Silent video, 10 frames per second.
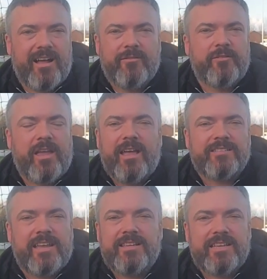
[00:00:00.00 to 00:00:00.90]
I
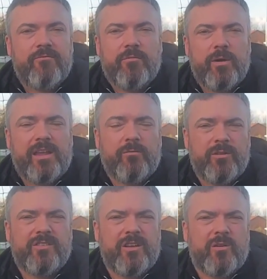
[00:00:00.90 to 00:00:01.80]
say this every week, if
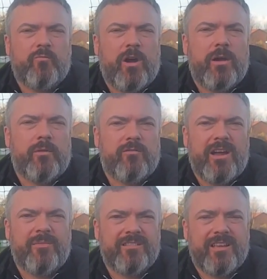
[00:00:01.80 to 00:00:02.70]
we turn up right with the
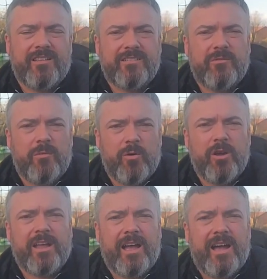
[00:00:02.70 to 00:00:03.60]
right mentality, we
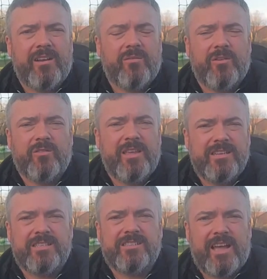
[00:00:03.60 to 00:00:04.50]
work hard, at
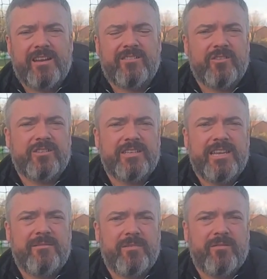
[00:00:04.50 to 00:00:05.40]
least as hard as the other
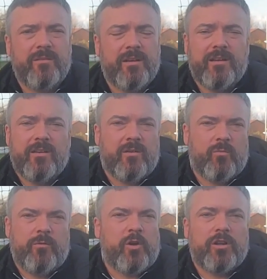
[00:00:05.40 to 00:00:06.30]

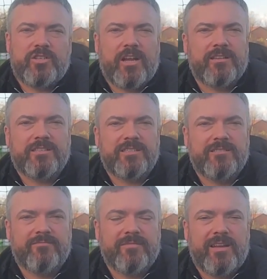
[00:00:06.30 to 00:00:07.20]
team, we've got a chance.
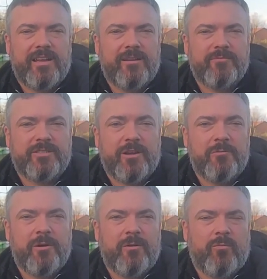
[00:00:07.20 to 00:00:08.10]
So
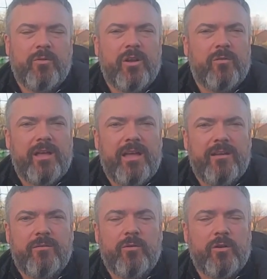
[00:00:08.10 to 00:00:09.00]
we'll go there
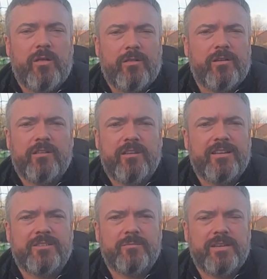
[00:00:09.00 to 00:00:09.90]
looking to
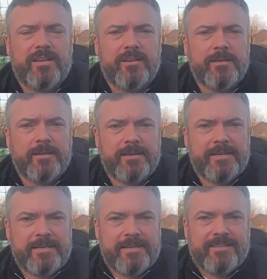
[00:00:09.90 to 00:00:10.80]
get something and
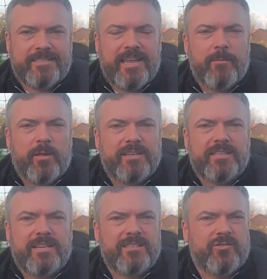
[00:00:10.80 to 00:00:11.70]
stabilise
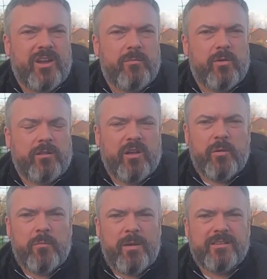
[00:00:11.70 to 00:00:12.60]
things and try and build a little
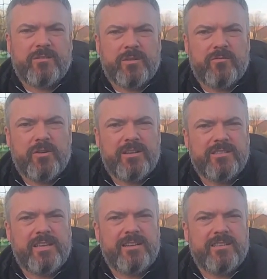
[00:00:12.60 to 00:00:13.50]
bit of momentum on the run
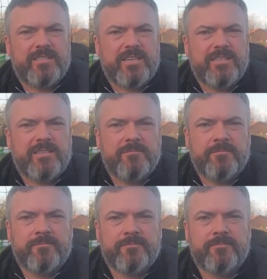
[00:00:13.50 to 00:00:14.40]
into the end of the
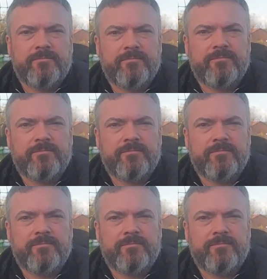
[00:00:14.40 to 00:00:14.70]
season.